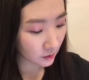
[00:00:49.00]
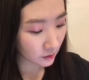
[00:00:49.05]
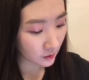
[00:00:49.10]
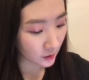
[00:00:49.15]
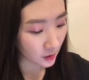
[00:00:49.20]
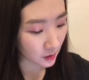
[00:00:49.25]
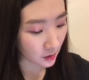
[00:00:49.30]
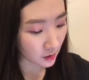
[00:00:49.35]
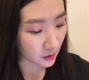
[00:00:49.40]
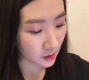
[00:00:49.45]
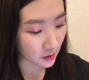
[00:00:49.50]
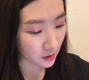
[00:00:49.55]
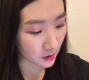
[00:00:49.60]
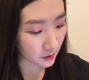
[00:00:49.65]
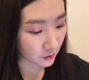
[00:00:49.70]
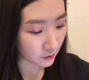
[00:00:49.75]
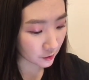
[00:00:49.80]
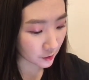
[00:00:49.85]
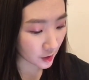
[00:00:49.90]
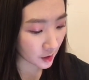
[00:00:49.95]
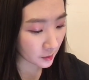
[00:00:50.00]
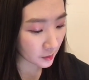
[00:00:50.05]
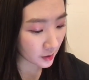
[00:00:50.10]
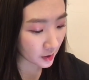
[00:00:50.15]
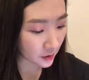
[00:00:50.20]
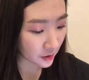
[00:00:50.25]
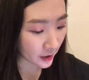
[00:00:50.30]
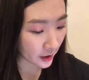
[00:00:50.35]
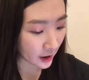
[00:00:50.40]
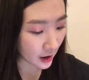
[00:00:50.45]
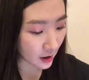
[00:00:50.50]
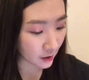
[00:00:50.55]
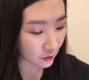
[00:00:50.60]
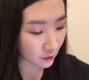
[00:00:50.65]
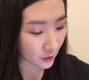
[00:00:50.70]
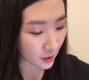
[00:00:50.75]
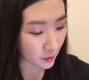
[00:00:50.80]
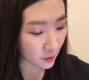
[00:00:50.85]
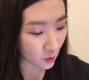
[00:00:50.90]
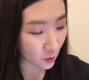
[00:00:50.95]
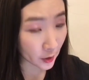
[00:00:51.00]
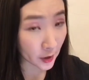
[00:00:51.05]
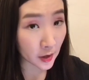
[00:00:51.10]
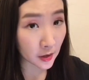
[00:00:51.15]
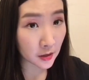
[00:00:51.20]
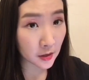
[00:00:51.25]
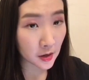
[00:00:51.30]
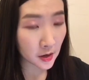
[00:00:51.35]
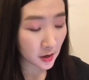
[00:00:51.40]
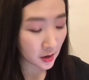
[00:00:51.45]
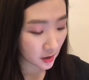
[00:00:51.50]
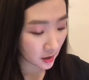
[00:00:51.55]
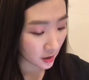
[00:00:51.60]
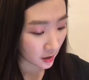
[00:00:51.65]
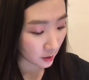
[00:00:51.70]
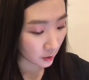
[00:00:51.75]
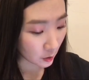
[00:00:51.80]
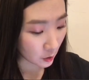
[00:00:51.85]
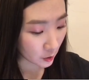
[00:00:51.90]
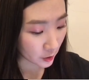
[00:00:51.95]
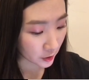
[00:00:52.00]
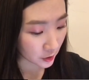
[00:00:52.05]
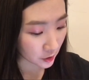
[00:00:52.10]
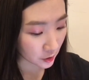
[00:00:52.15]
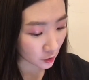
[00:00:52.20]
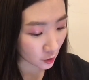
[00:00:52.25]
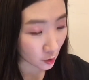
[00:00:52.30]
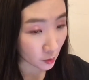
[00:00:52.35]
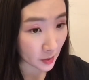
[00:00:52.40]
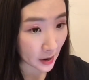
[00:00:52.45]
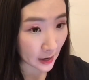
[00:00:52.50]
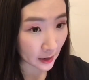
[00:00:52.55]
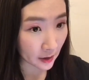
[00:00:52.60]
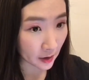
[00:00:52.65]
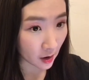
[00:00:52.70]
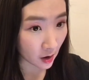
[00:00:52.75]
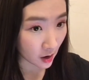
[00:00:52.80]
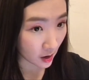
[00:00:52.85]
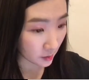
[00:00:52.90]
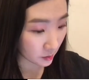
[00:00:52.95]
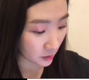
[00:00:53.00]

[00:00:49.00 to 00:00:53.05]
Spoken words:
And then from the halfway point, I'm going to go back up.